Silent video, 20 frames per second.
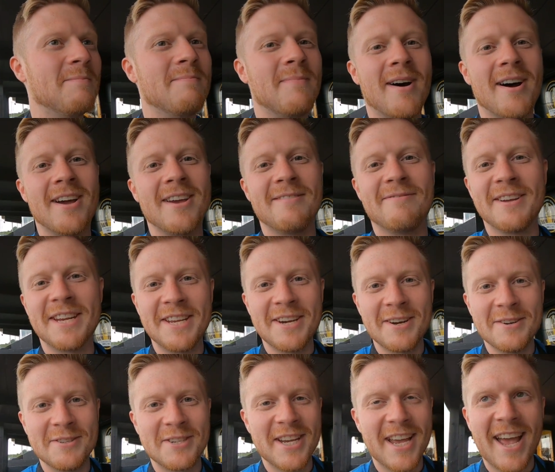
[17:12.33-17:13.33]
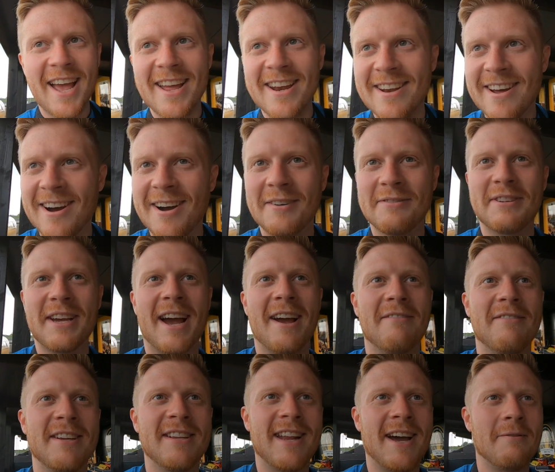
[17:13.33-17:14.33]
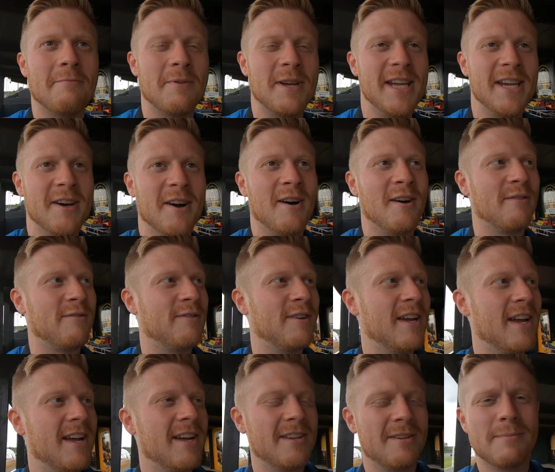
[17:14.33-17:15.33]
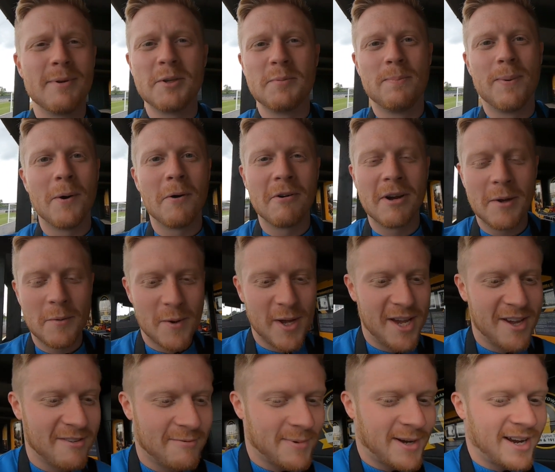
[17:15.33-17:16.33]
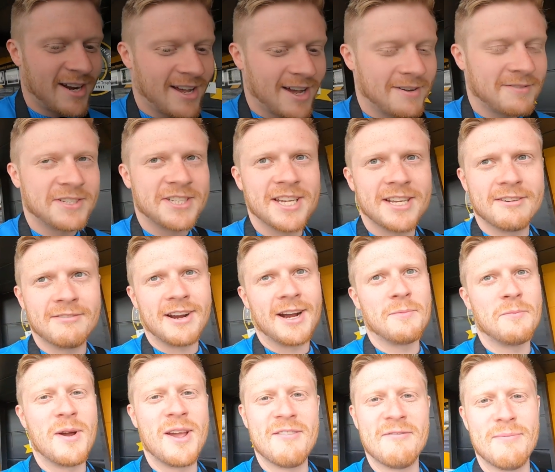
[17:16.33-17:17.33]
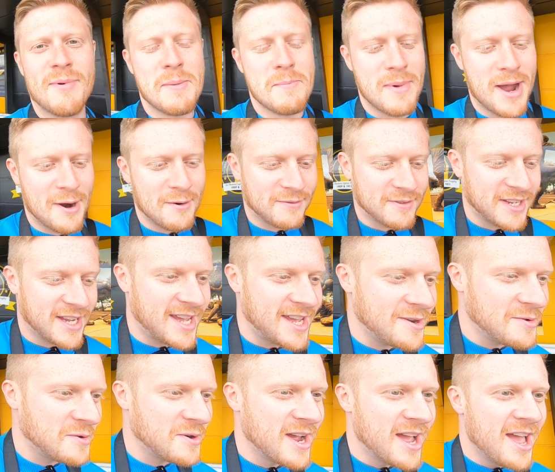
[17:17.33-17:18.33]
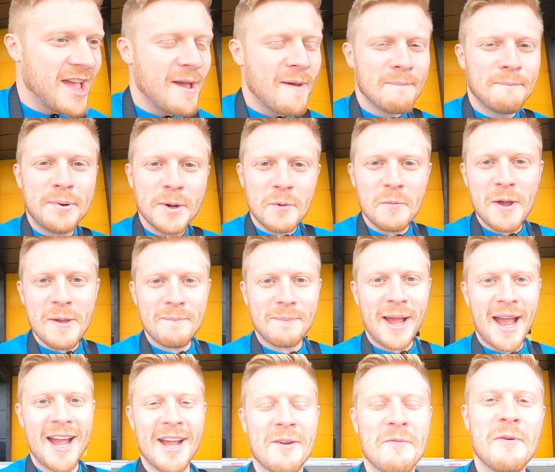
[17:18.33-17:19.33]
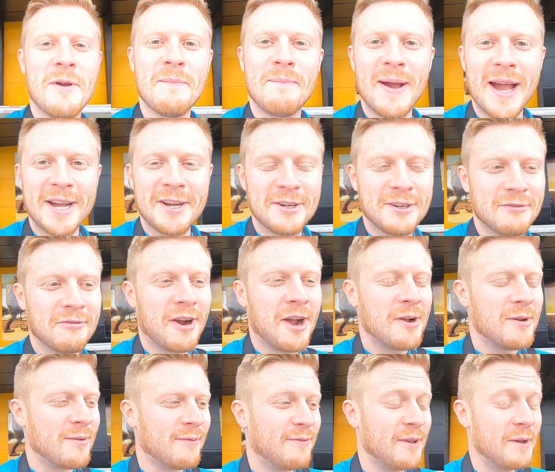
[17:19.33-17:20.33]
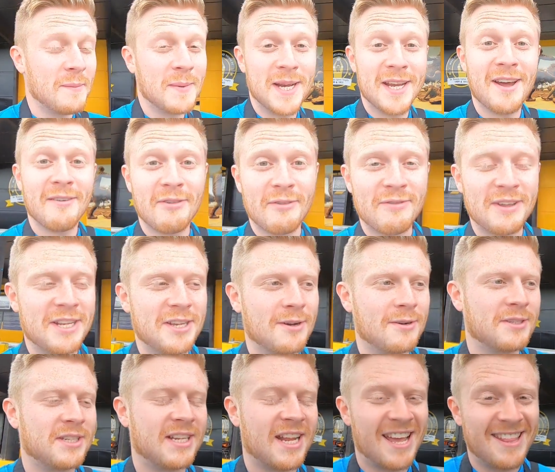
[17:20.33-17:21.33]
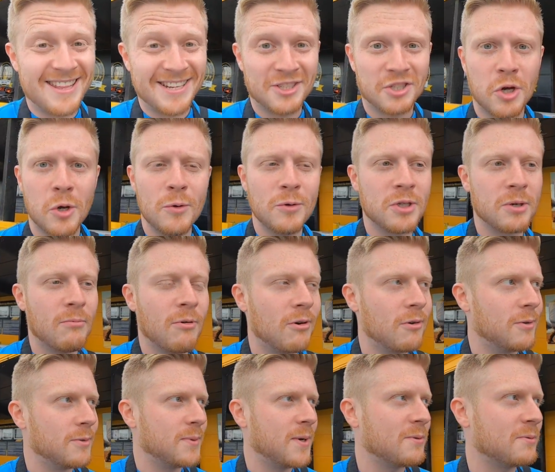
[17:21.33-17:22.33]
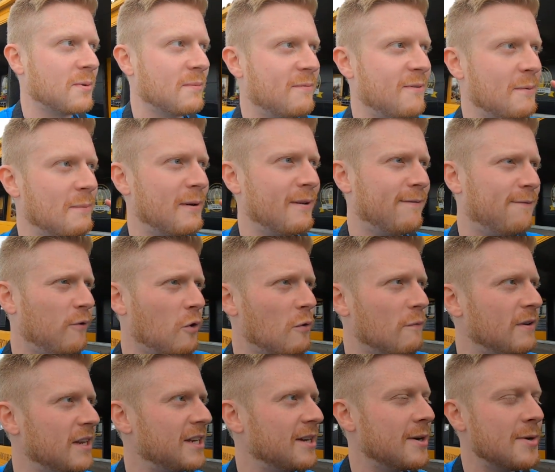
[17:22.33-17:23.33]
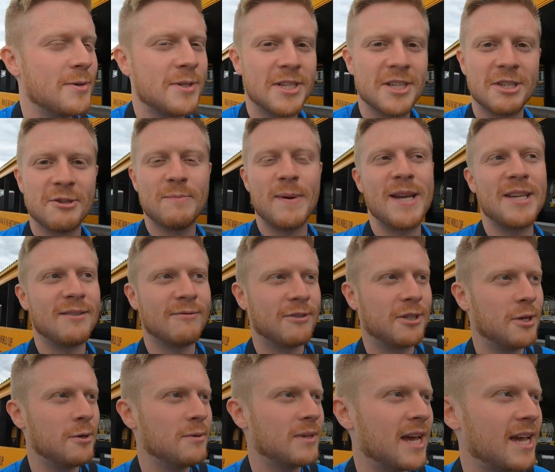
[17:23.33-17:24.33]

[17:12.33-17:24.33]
my videos again after having that week off. The most boring week of my life, sitting around waiting for my mouth to heal. But we're back. We're back on the road. I'm filming another video today and then two tomorrow as well. So I'm filming four videos in the space of 2